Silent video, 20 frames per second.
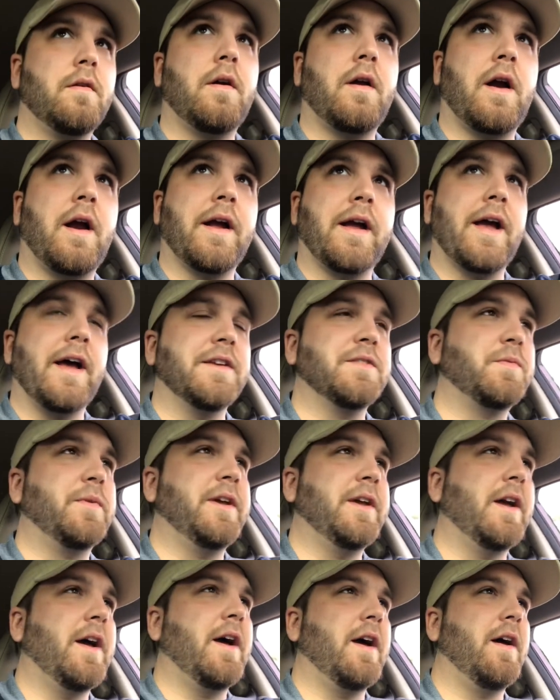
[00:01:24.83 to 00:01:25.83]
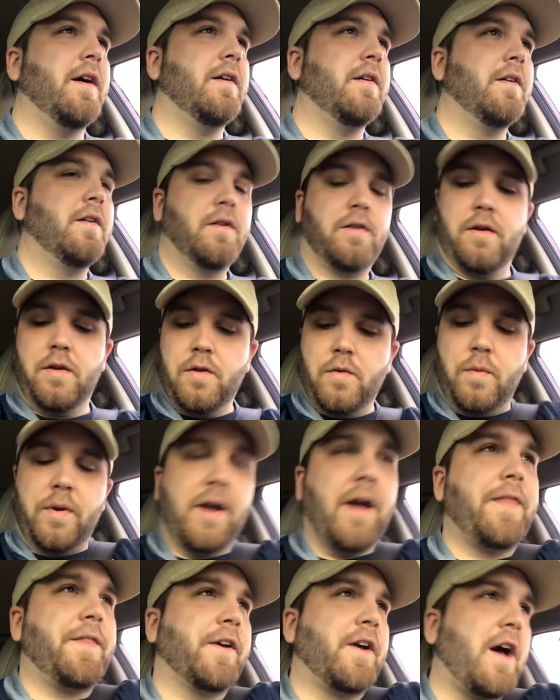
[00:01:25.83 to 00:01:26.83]
All right, guys, we uh, we
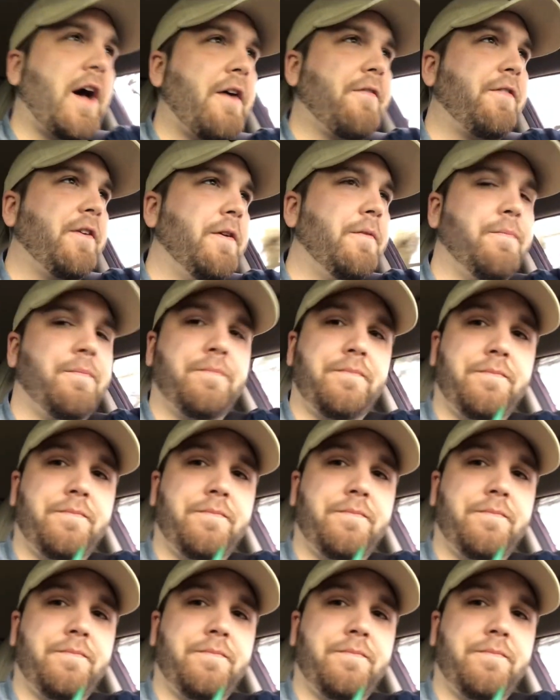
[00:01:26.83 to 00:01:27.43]
got the coffee.